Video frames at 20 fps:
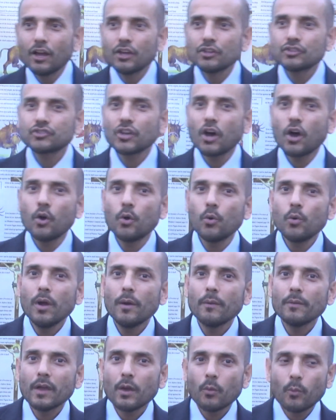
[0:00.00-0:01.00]
So
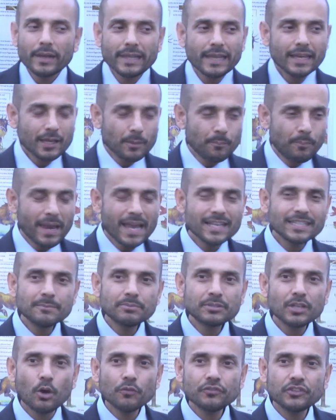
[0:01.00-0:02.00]
when he compares
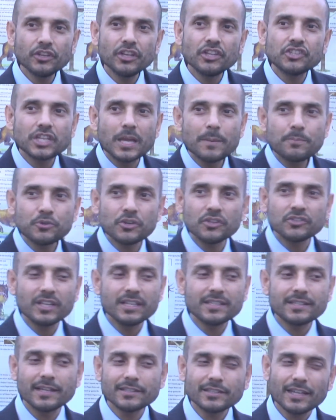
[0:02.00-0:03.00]
himself to the Egyptians,
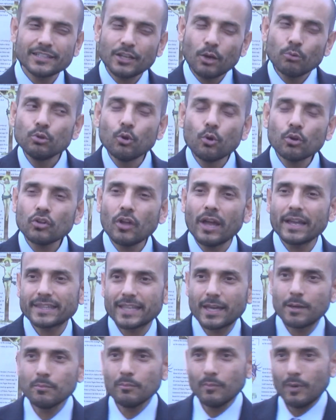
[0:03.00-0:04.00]
he says, I don't look like
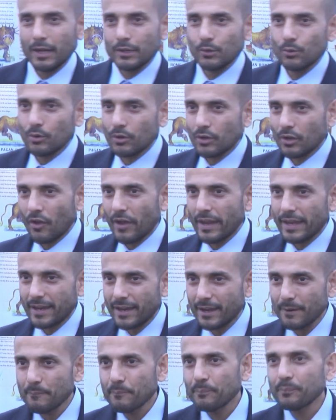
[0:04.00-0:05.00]
them. I look
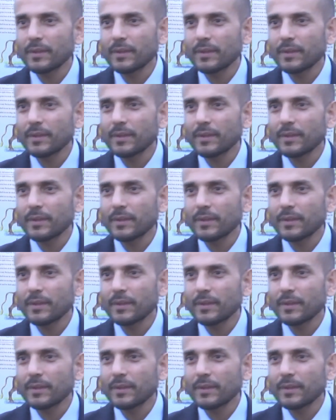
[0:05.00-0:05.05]
like.